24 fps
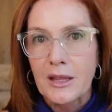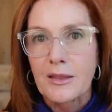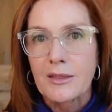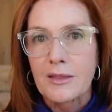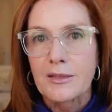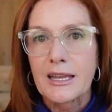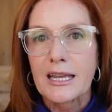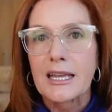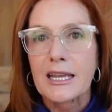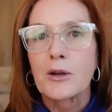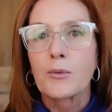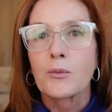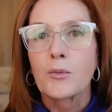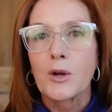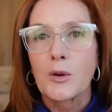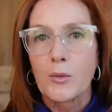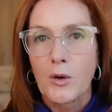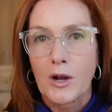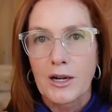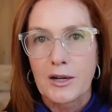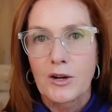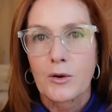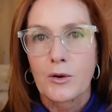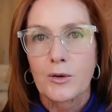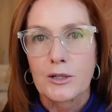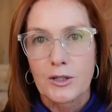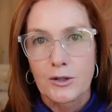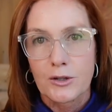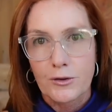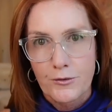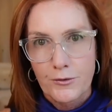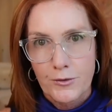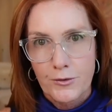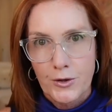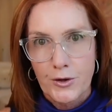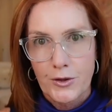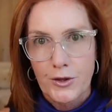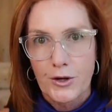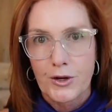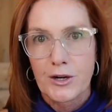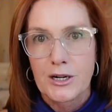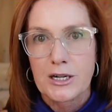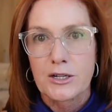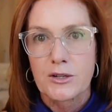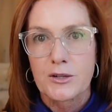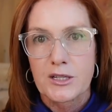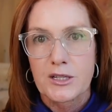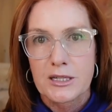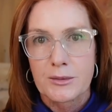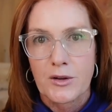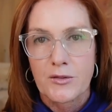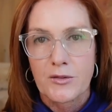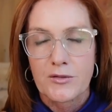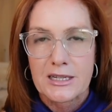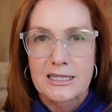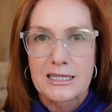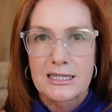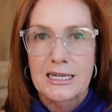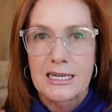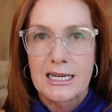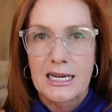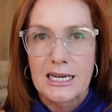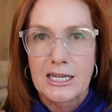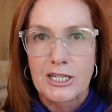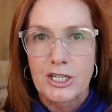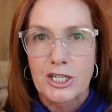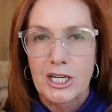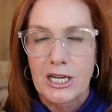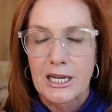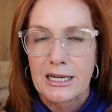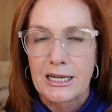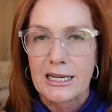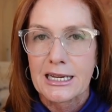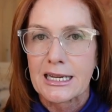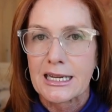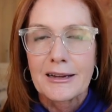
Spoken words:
then we want to go a little further and do some investigation.